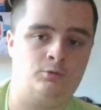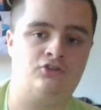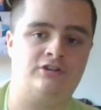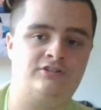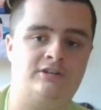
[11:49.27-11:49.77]

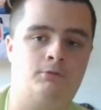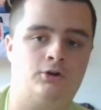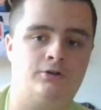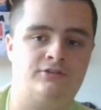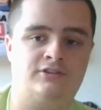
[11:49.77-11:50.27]
Justin
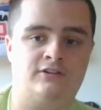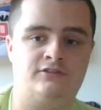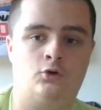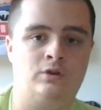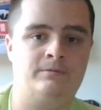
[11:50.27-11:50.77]
Marks
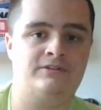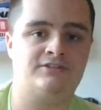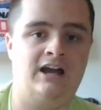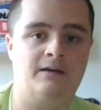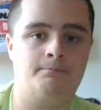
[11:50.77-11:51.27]
told him to
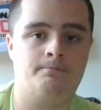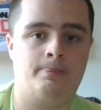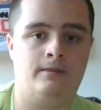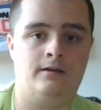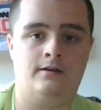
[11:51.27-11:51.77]
stop,
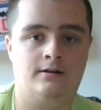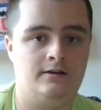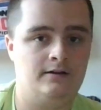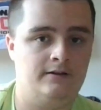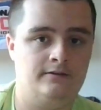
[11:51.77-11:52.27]

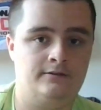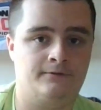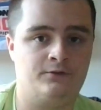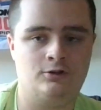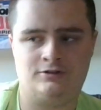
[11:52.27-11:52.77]
the
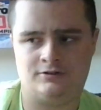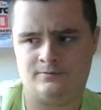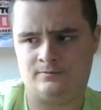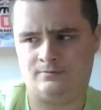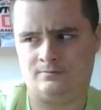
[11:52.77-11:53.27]

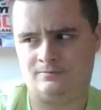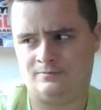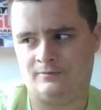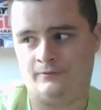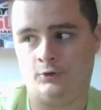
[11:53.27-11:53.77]

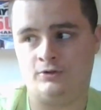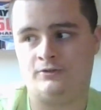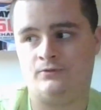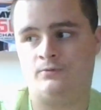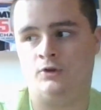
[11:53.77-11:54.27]

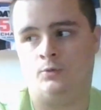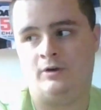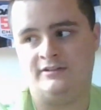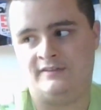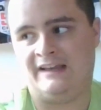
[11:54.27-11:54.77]
first few
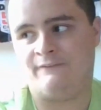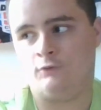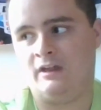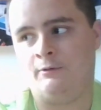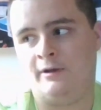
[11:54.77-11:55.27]
races
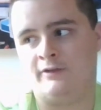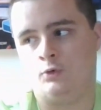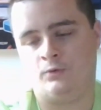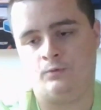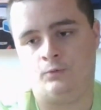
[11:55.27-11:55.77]
after that, like
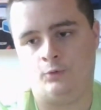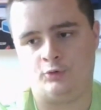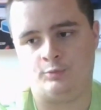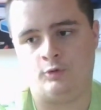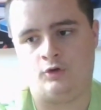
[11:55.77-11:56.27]
North
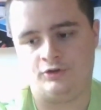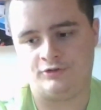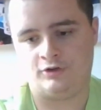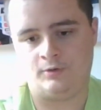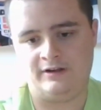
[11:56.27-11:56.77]
Wilkesboro
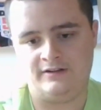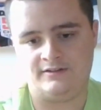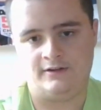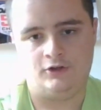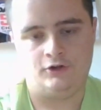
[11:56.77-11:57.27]
All-Star race,
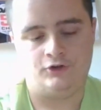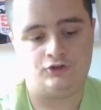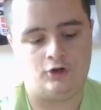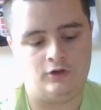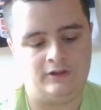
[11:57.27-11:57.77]

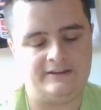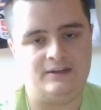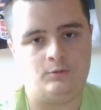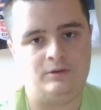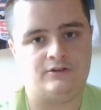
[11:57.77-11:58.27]
Charlotte,
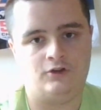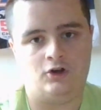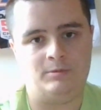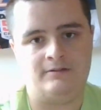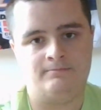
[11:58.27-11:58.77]
Gateway, and
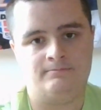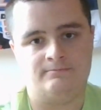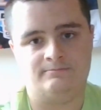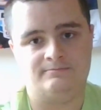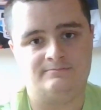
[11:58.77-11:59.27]
Sonoma,
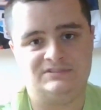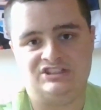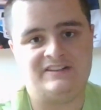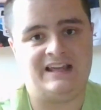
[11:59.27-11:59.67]
just